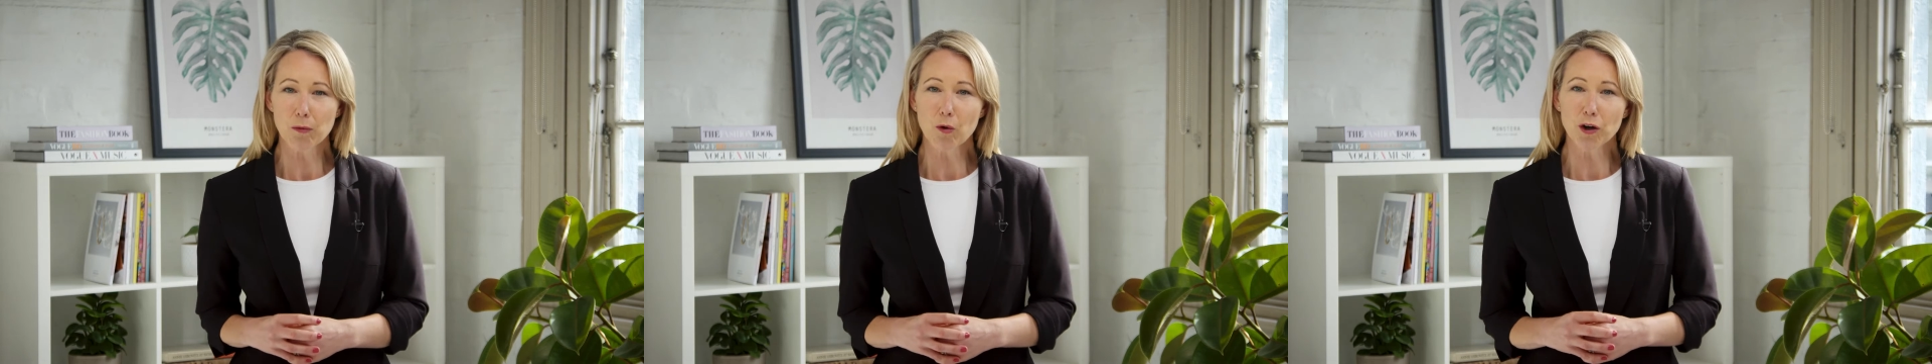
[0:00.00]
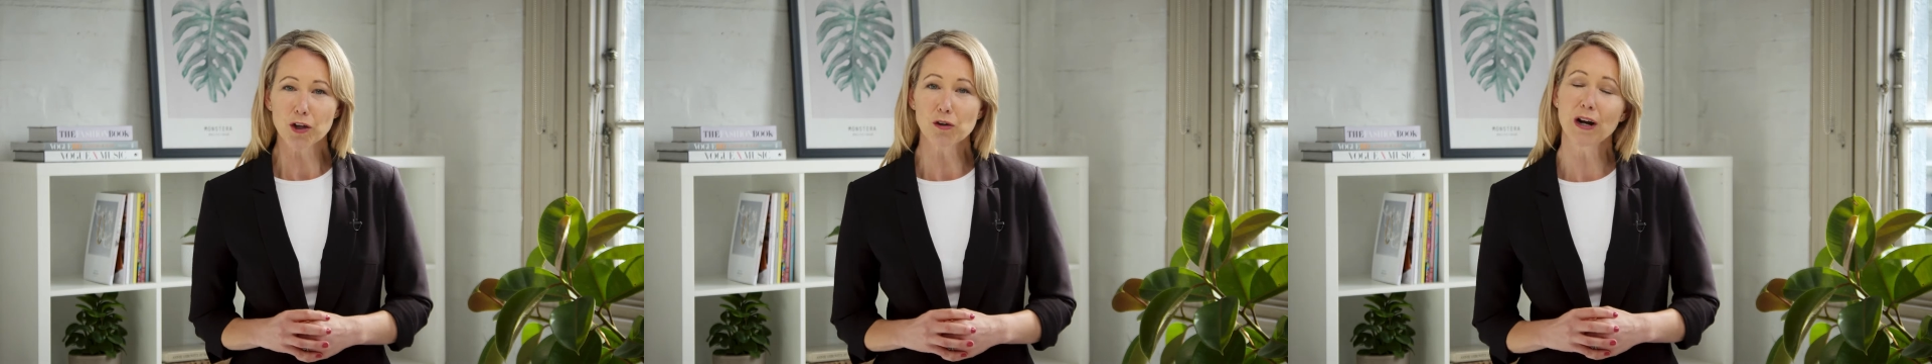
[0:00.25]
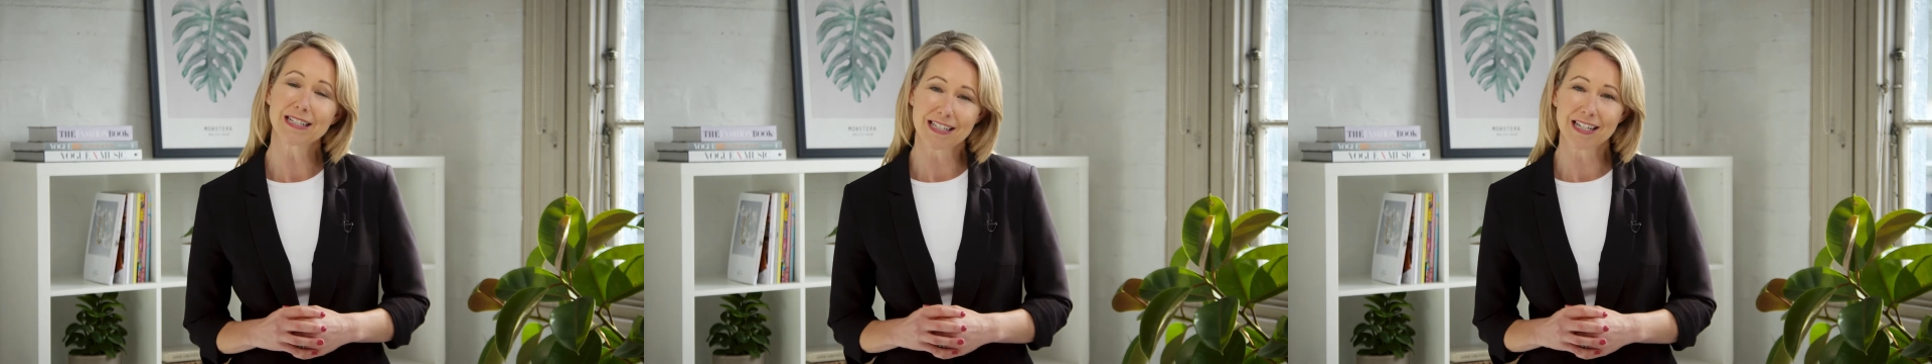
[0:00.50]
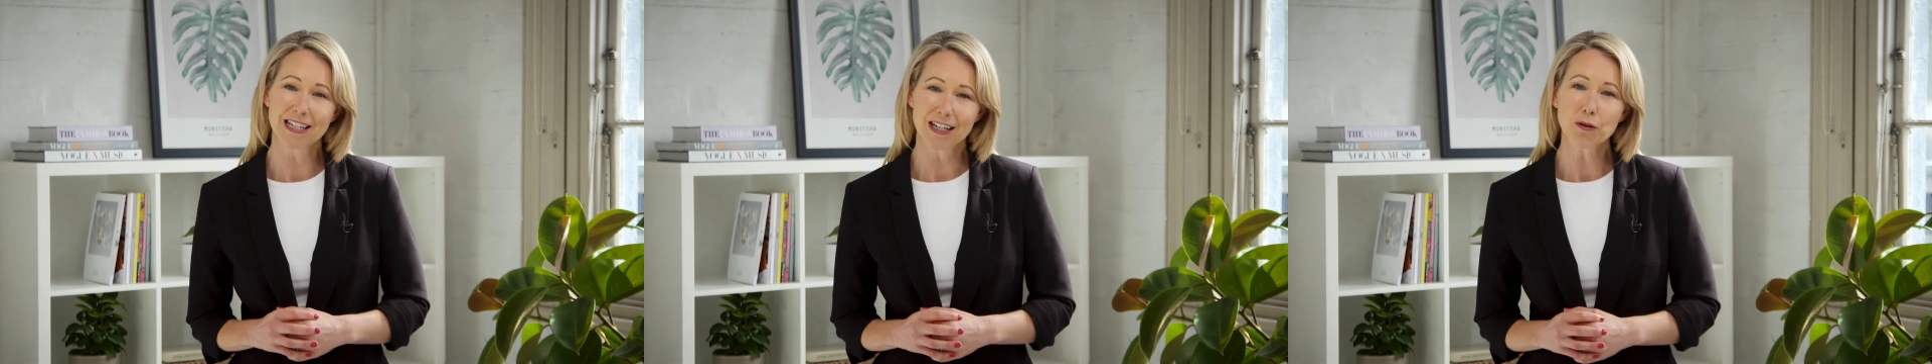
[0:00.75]
what your
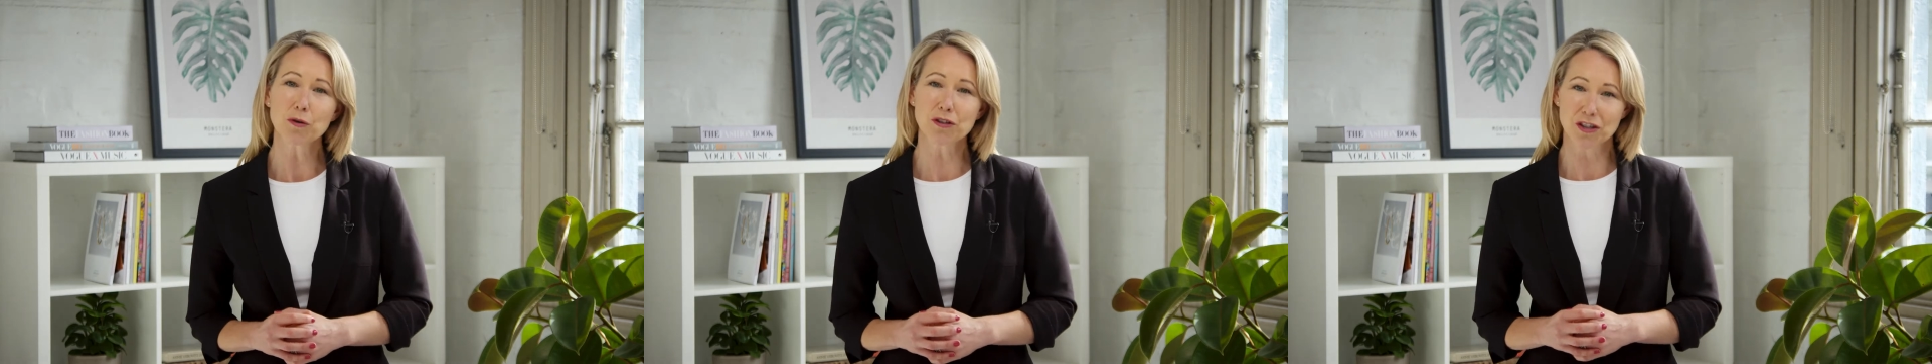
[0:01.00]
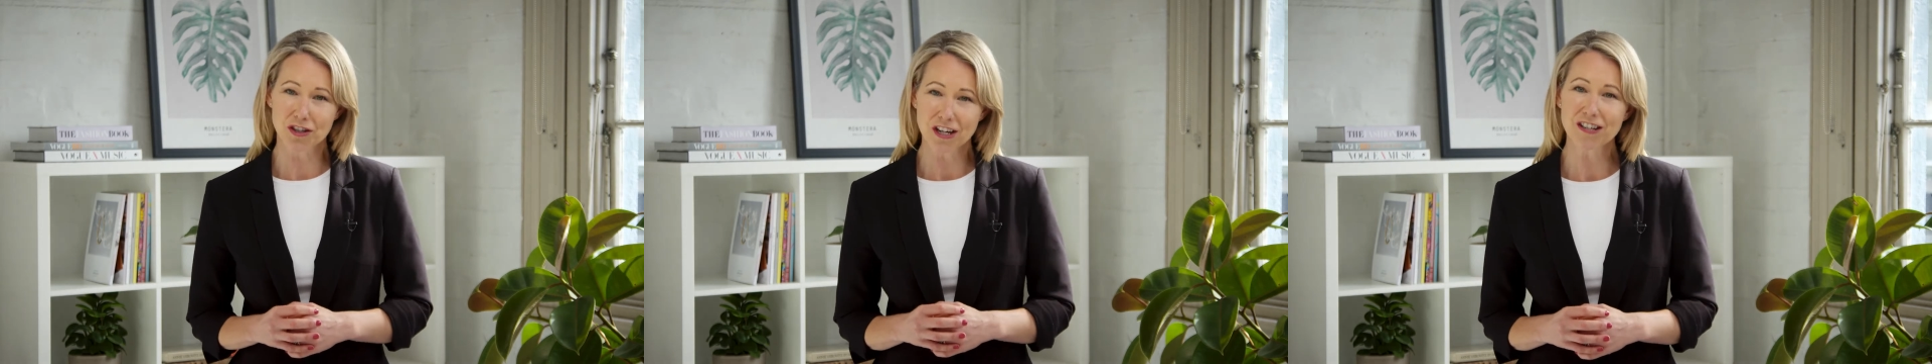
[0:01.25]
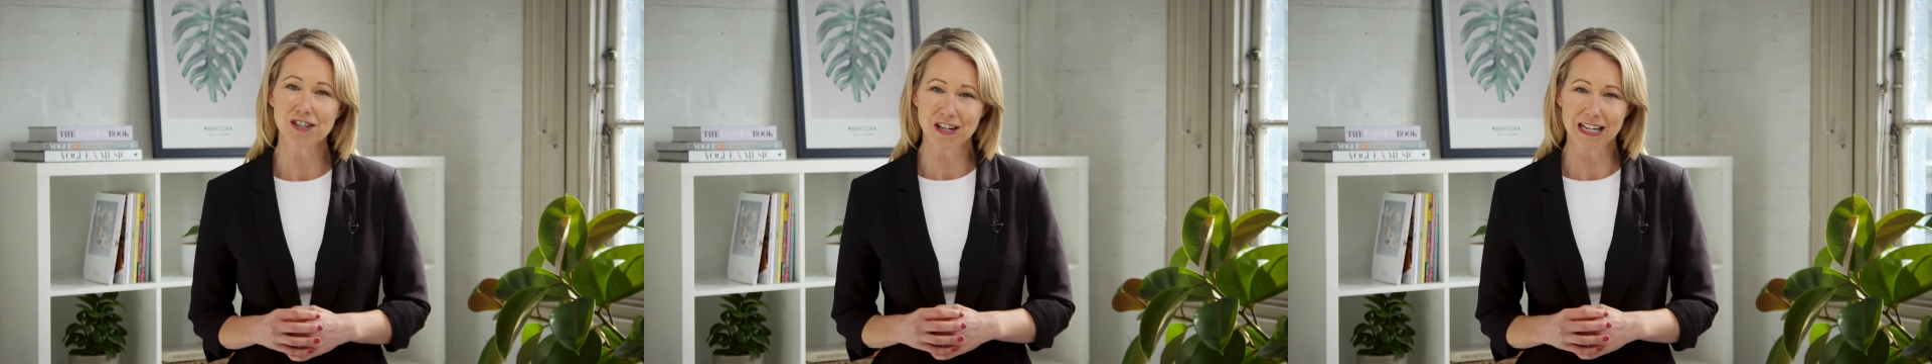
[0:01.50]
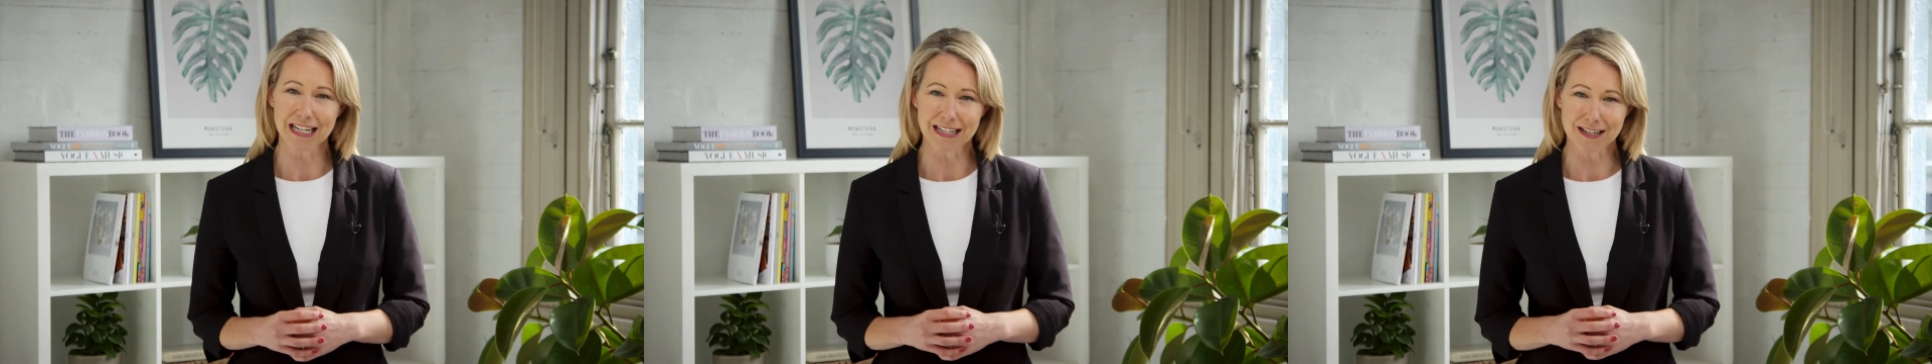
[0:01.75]
idea or suggestion
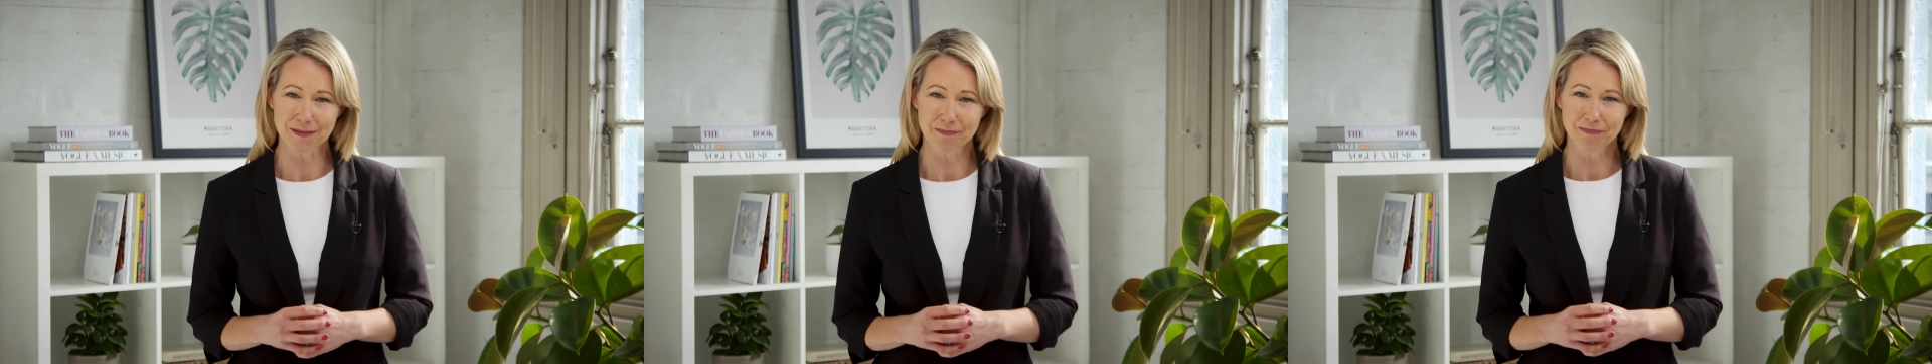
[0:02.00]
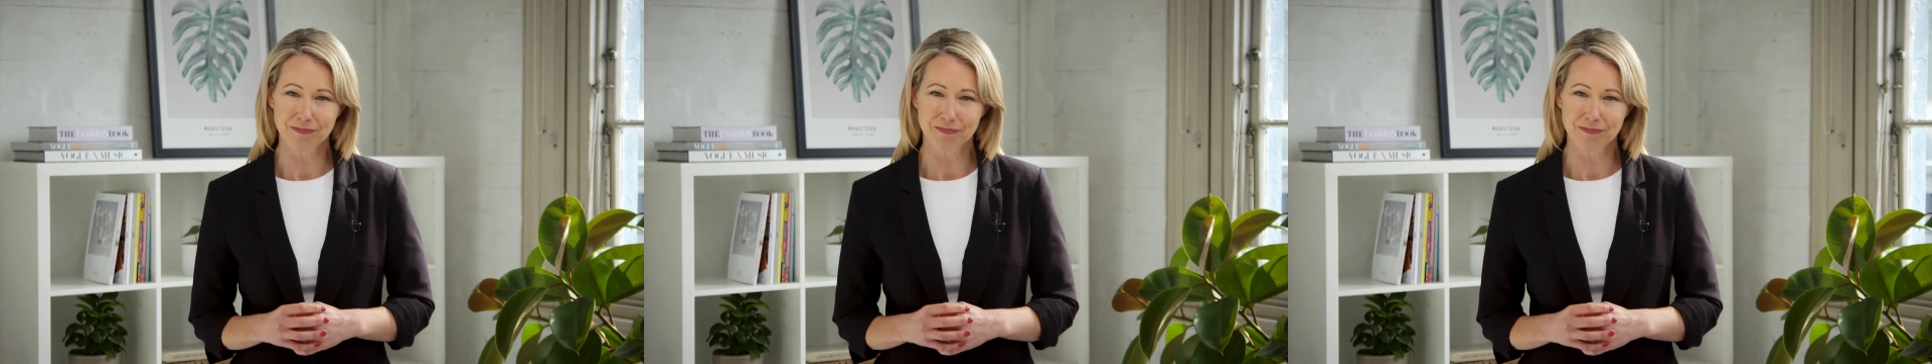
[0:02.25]
is.